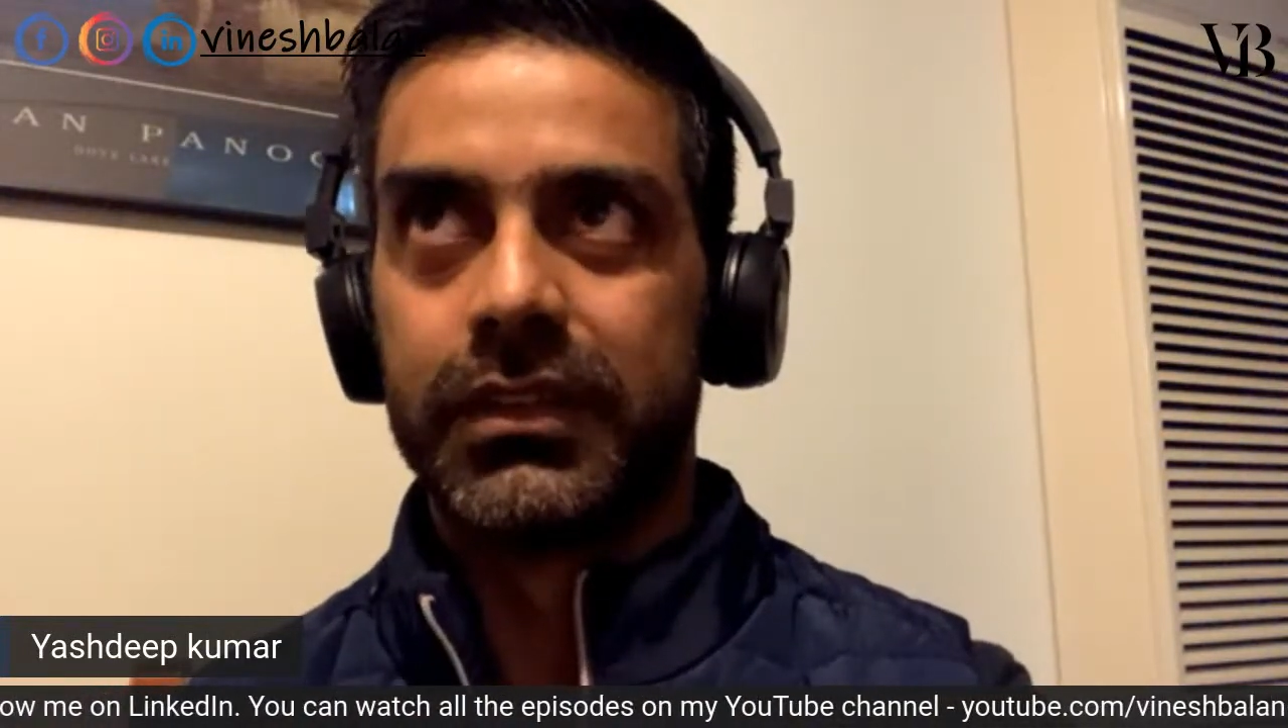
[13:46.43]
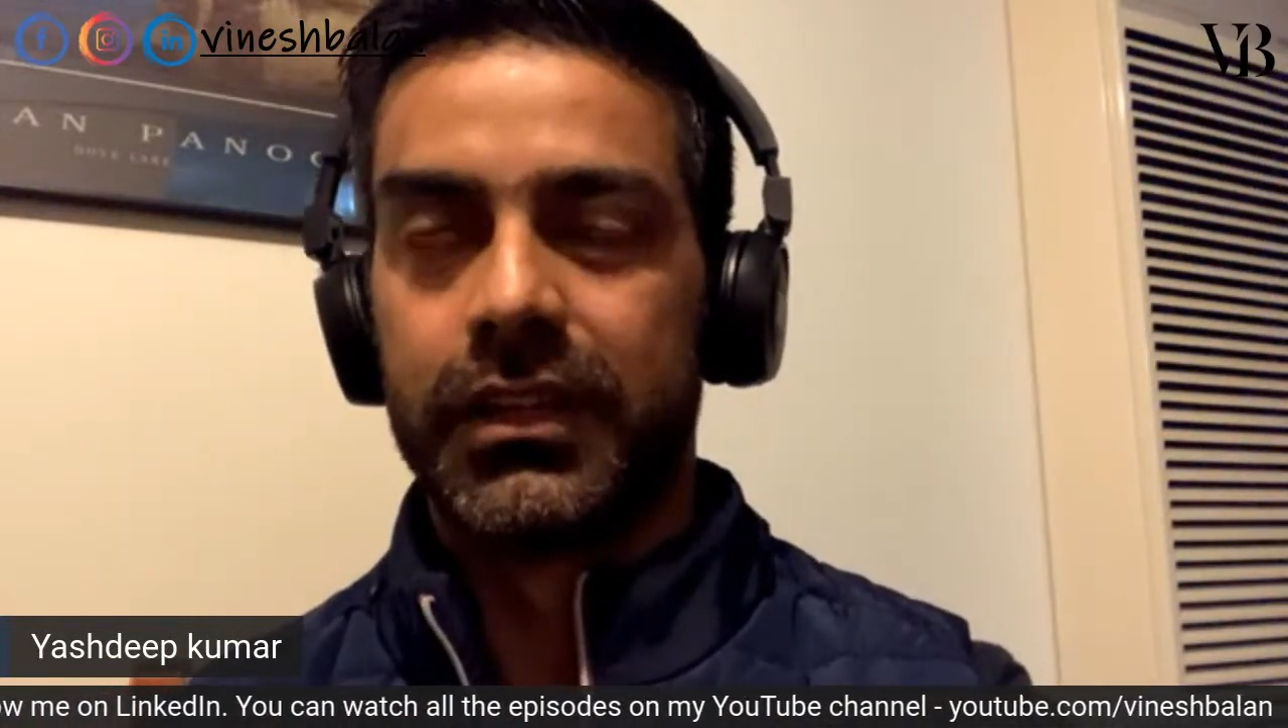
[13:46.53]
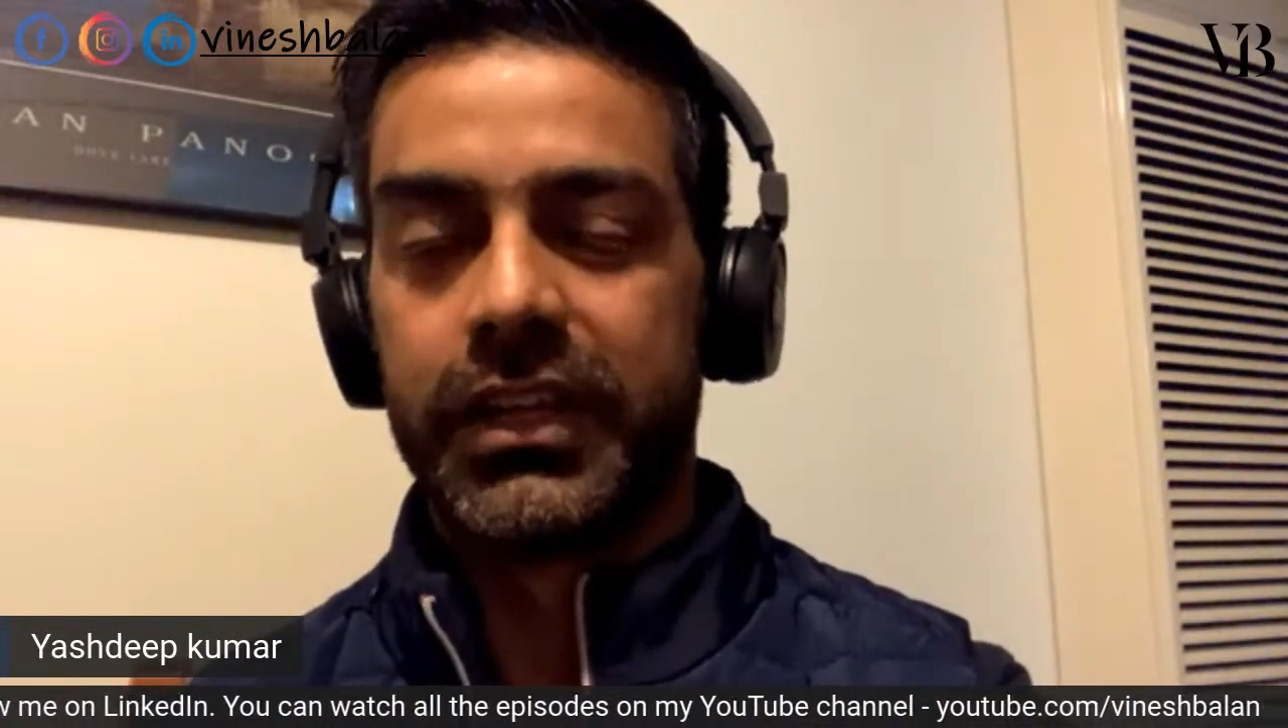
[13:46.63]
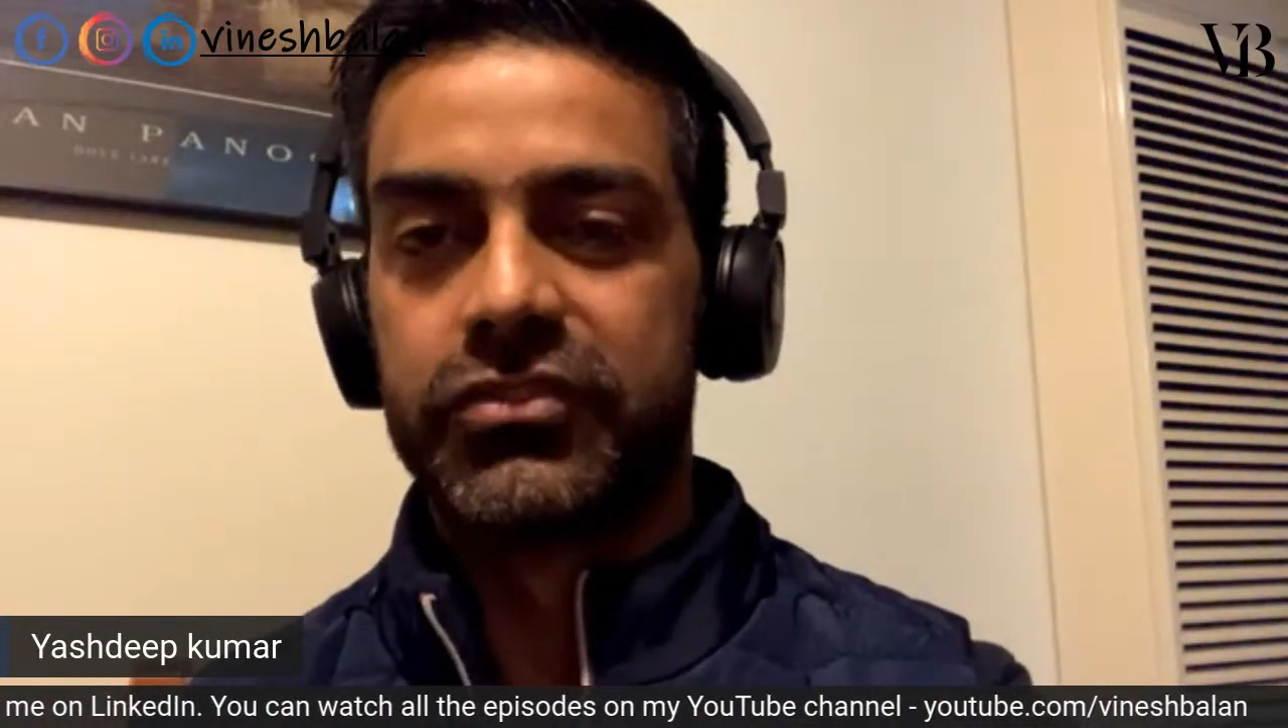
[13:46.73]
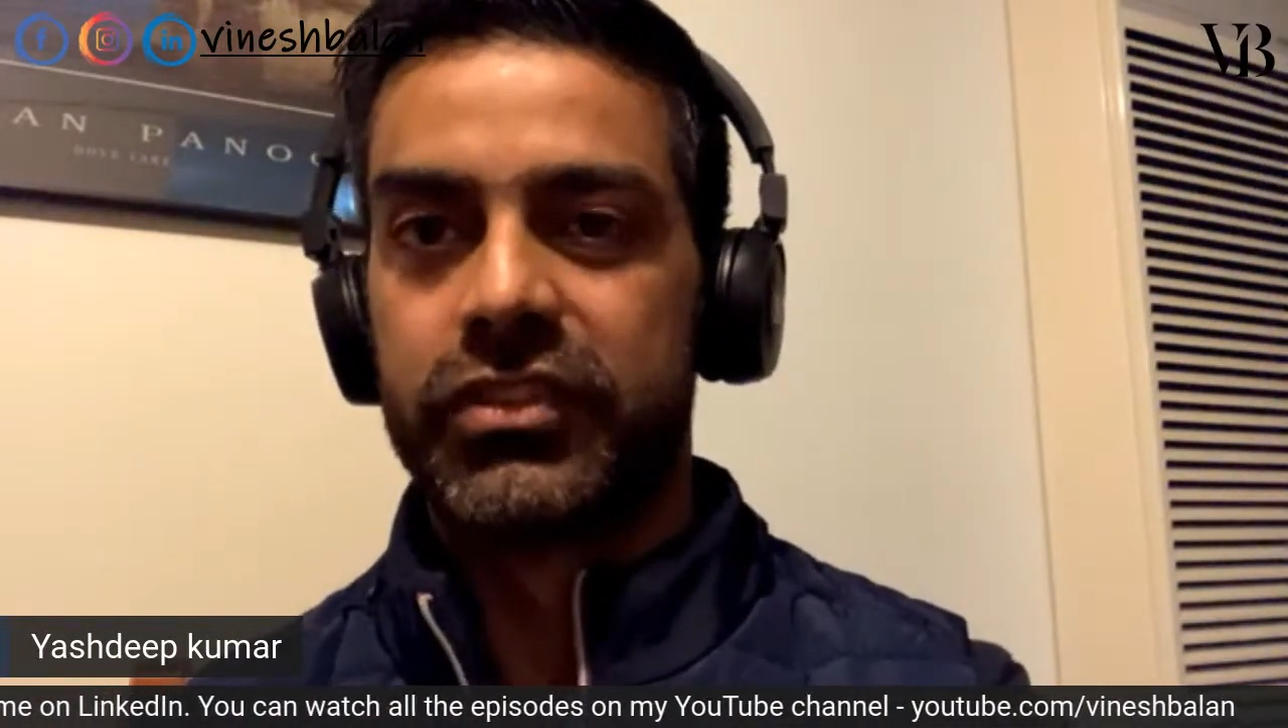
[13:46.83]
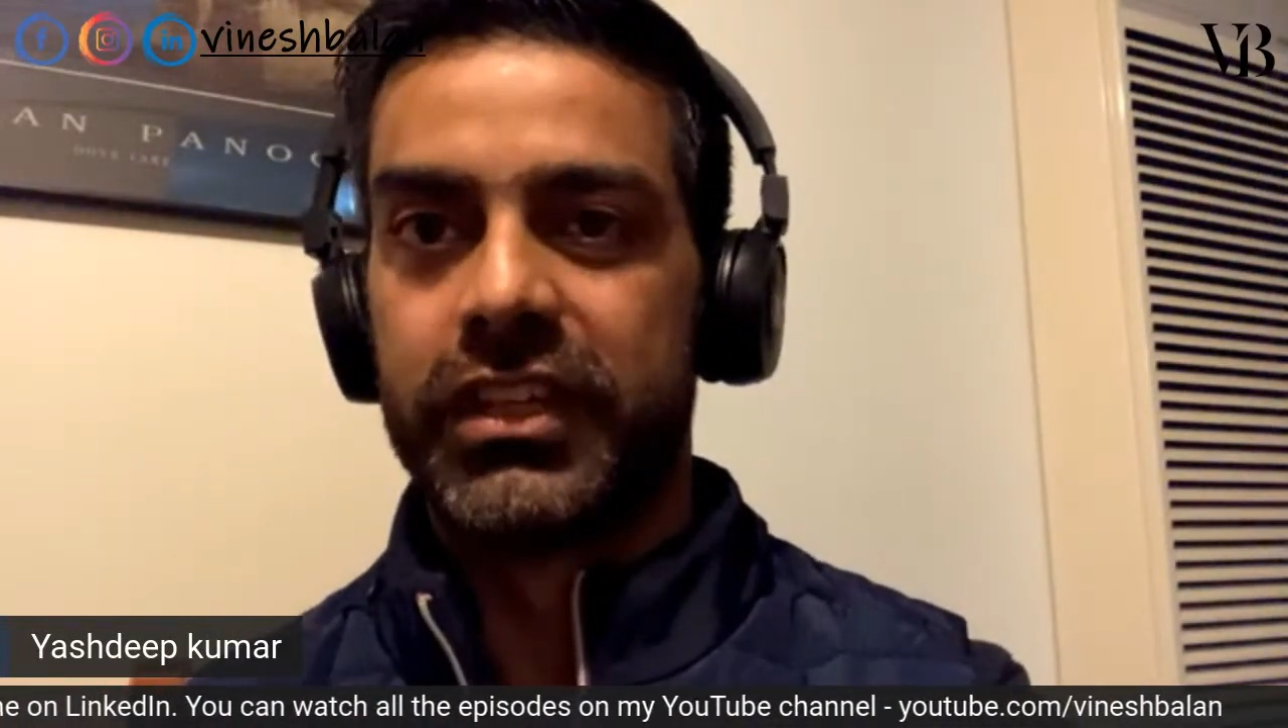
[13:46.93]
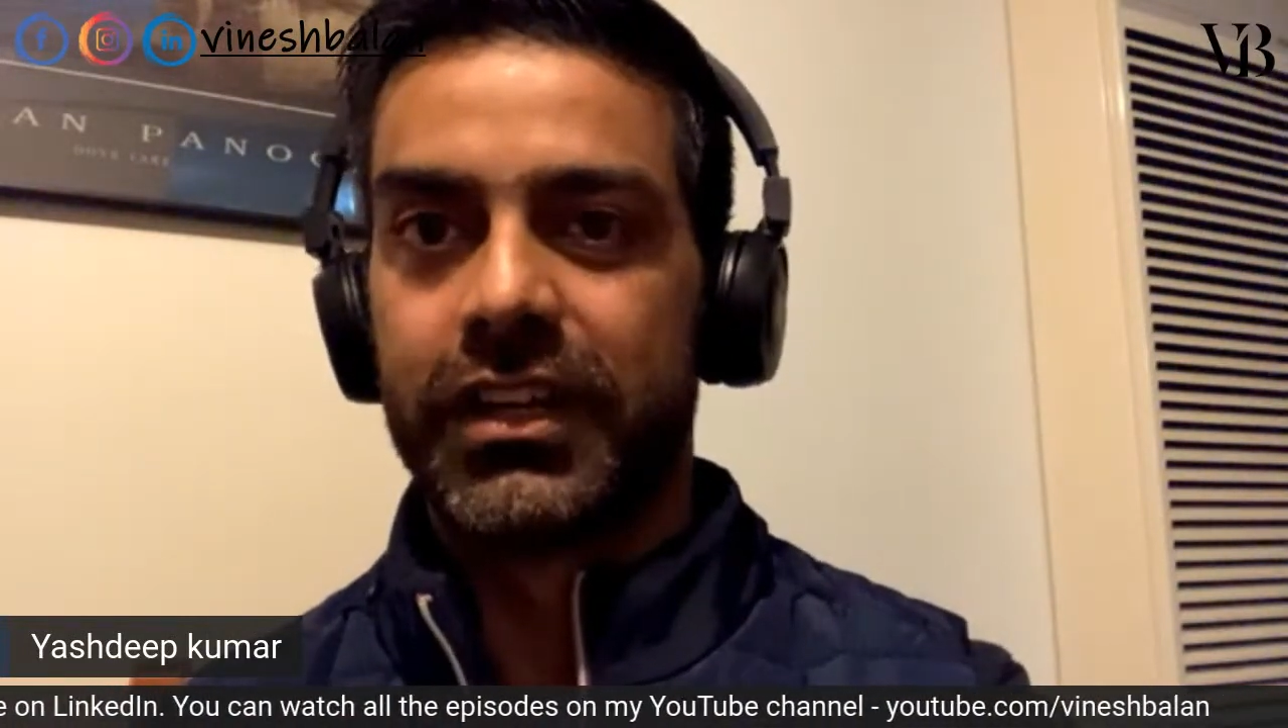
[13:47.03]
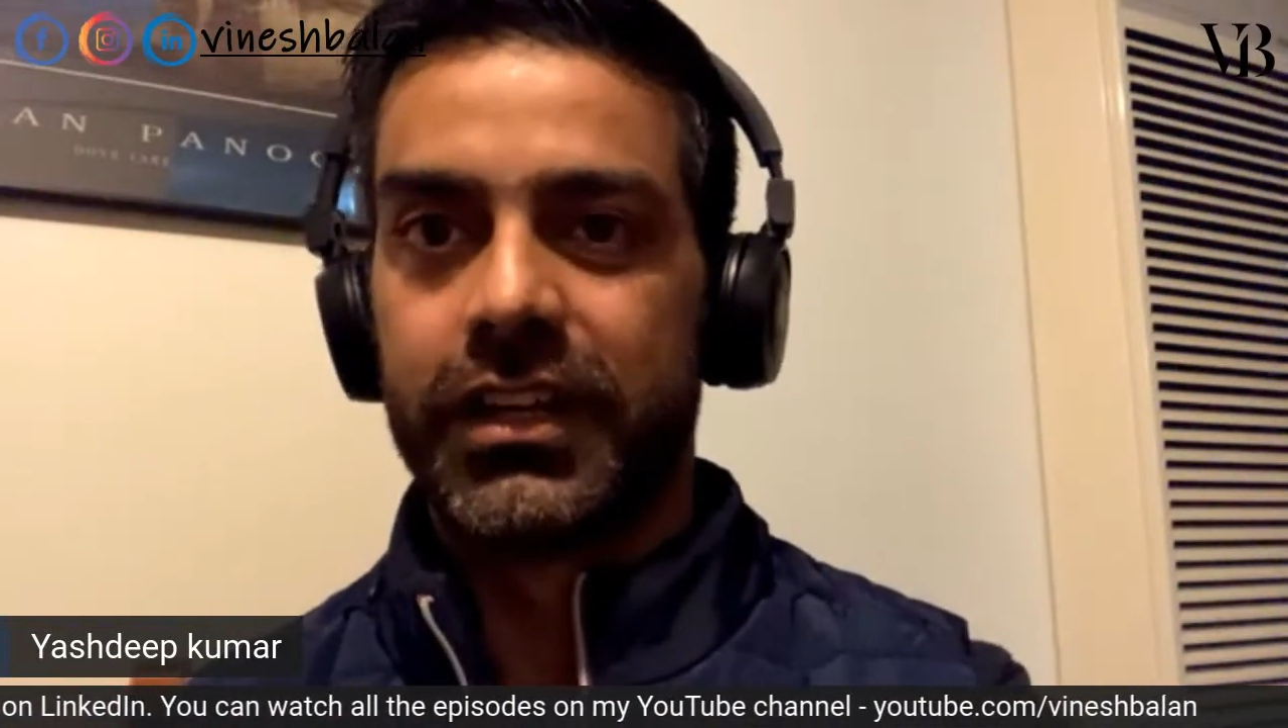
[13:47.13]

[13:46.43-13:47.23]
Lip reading: the next day